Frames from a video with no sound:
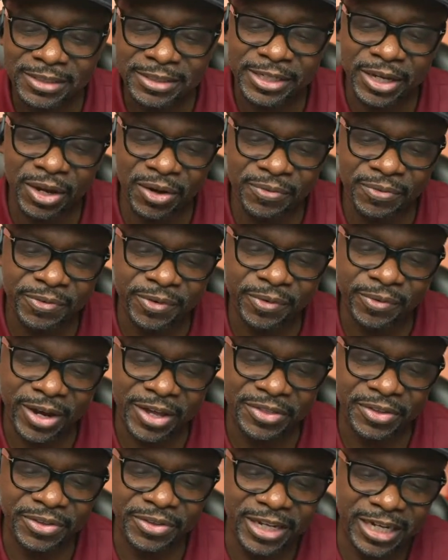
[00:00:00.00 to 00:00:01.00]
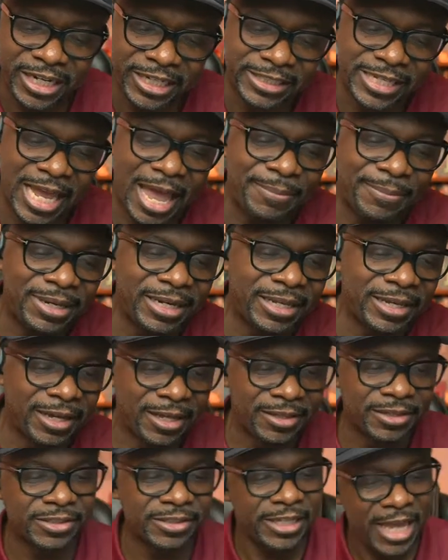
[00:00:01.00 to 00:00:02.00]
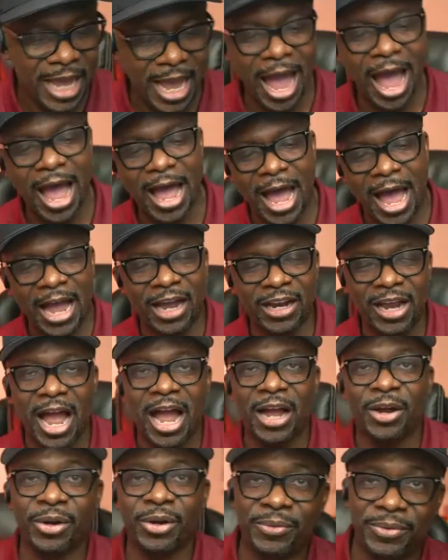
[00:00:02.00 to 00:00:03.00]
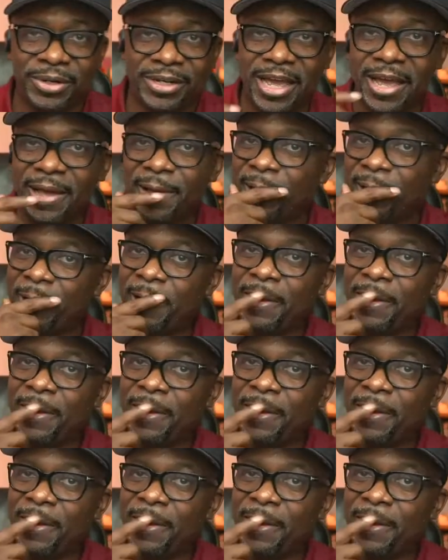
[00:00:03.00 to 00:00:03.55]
self rather than examining others. Yeah, I, I, I agree with that.